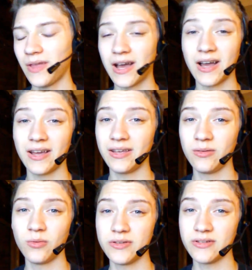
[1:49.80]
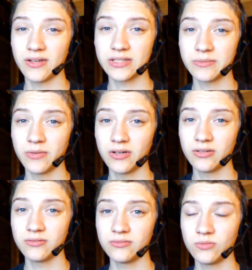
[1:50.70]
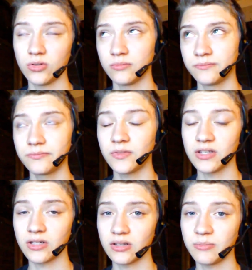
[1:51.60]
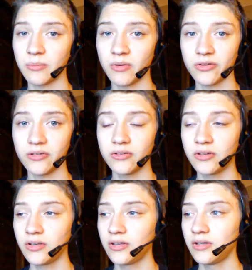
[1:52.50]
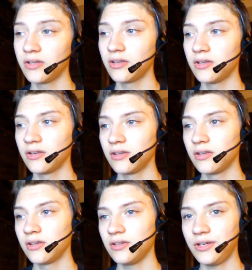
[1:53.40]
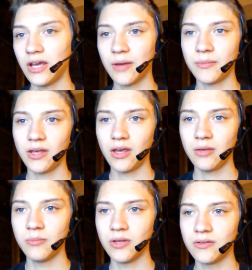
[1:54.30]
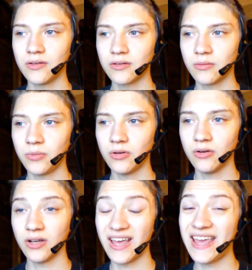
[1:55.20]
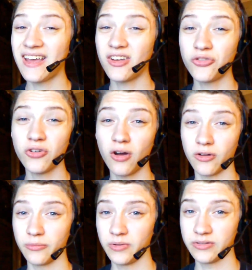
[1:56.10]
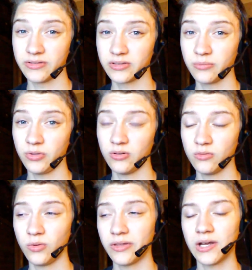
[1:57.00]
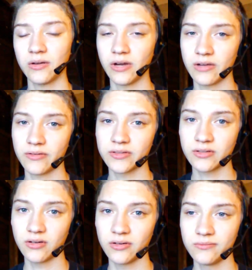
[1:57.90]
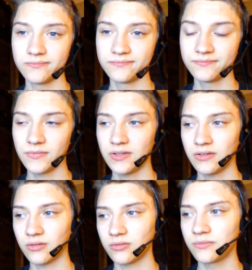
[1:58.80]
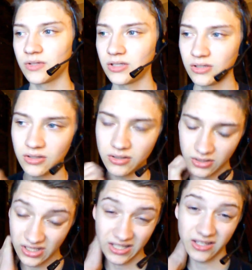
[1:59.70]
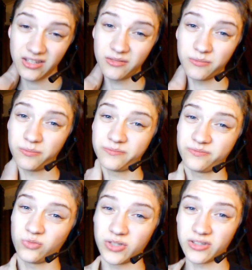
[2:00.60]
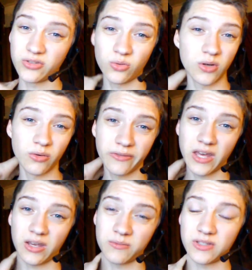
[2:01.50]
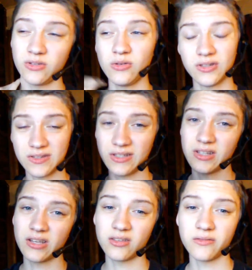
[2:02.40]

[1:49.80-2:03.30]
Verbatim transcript: I was not smart. Well, technically, my mother she got me a business computer, a $800 business computer without a graphics card. So it didn't really do well with games, and you can see that in